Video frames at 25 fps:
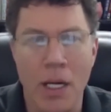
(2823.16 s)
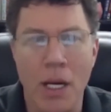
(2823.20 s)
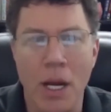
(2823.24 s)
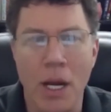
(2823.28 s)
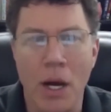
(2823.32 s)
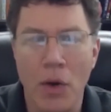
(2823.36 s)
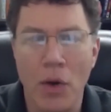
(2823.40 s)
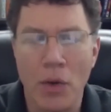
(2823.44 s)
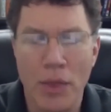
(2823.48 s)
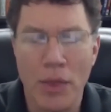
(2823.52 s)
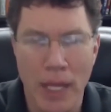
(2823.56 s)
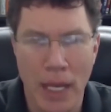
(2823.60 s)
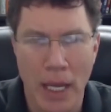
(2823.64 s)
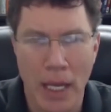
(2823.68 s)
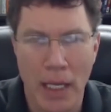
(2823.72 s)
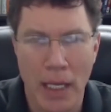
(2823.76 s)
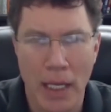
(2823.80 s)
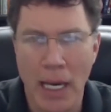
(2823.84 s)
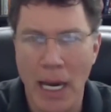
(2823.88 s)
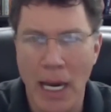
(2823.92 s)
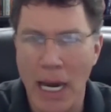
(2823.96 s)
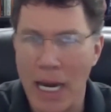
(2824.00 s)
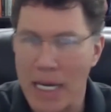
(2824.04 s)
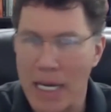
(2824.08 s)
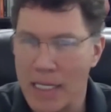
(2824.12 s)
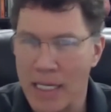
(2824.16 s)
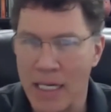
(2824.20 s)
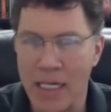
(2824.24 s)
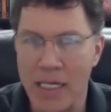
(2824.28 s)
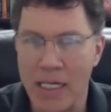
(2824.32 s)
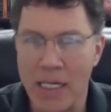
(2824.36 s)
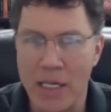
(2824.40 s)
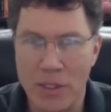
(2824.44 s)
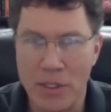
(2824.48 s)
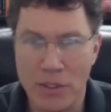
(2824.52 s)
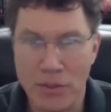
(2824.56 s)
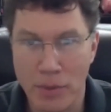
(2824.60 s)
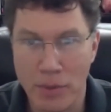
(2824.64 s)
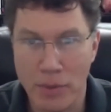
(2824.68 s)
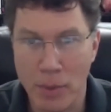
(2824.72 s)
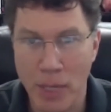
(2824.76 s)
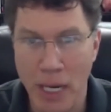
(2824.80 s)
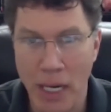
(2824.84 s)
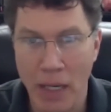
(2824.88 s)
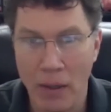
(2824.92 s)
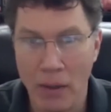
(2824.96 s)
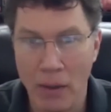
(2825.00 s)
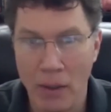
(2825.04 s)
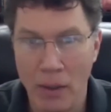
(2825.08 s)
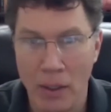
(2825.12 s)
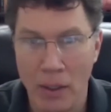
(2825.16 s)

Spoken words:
know that 18 years from now,